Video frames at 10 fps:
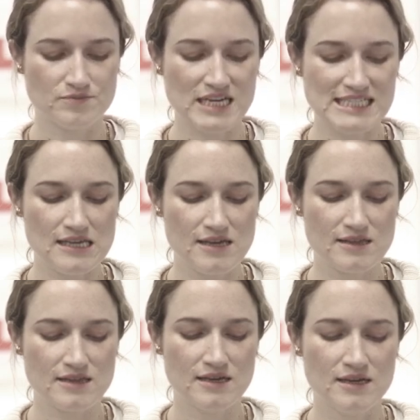My
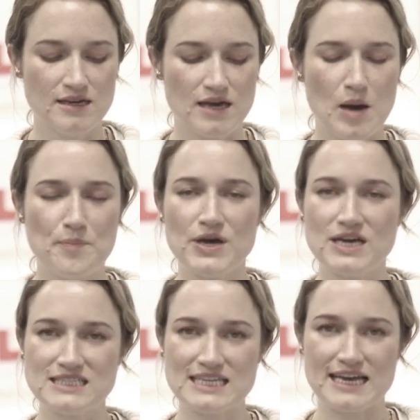teeth are
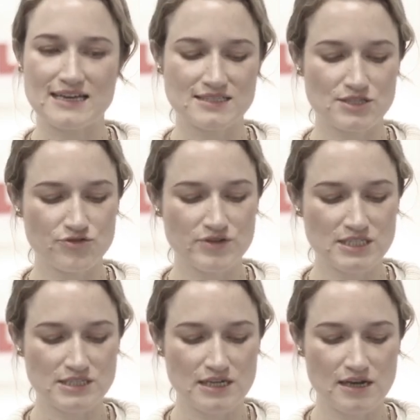birds' eggs
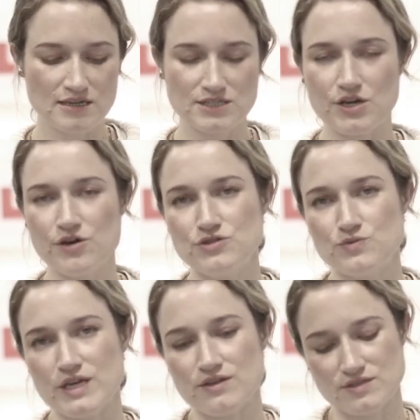crunching under
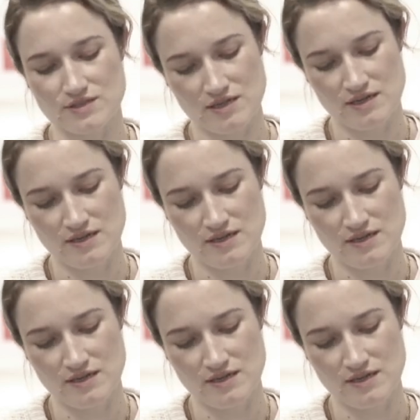coach wheels.